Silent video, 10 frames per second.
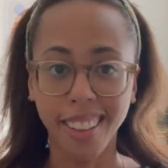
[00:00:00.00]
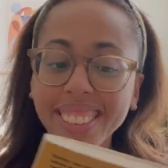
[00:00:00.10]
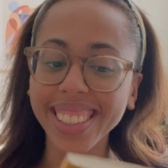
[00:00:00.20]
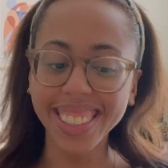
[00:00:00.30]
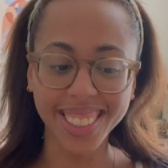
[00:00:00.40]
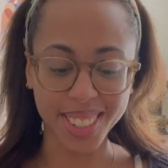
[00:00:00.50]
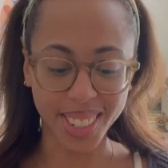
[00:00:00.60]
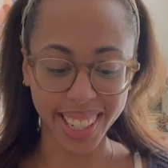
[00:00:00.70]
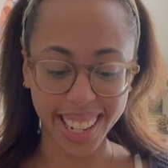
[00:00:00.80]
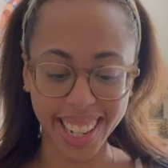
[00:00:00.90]
I really
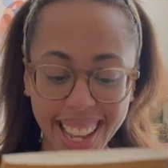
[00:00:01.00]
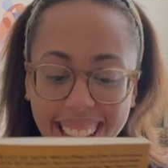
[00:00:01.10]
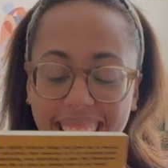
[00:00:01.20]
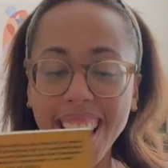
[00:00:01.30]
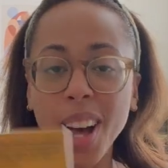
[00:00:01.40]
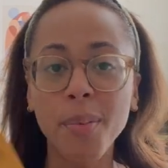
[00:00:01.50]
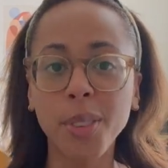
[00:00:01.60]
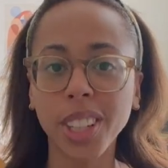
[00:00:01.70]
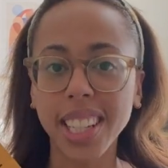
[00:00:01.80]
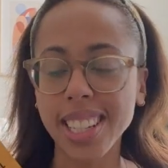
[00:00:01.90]
enjoyed it. I'm
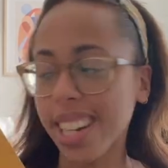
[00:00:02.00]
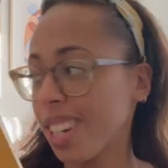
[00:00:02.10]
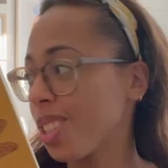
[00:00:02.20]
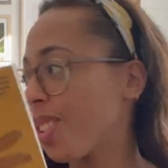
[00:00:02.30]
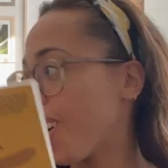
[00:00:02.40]
really excited. So